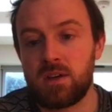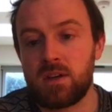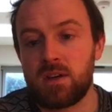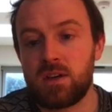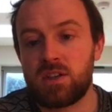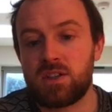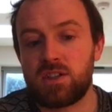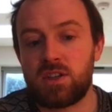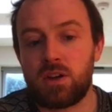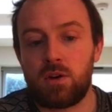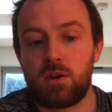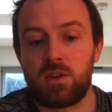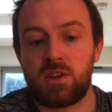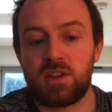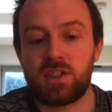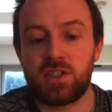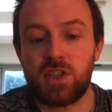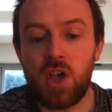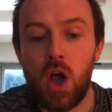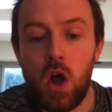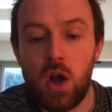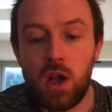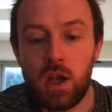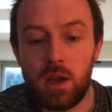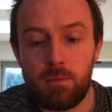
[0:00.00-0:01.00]
So the
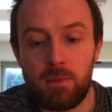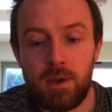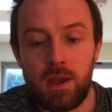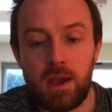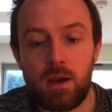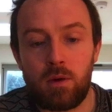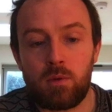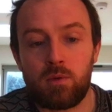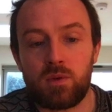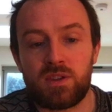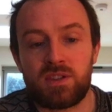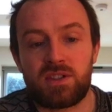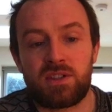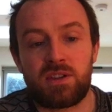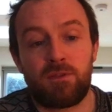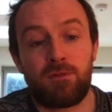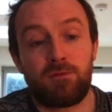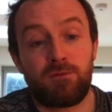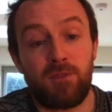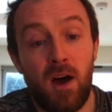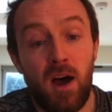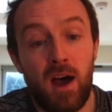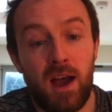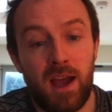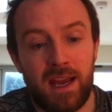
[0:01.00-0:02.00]
sarcomere was
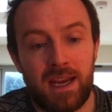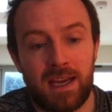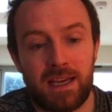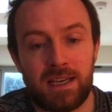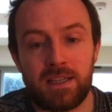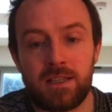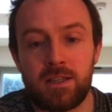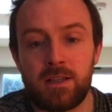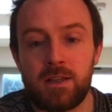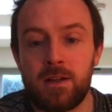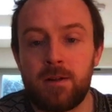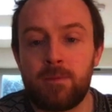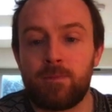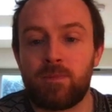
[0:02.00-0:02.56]
defined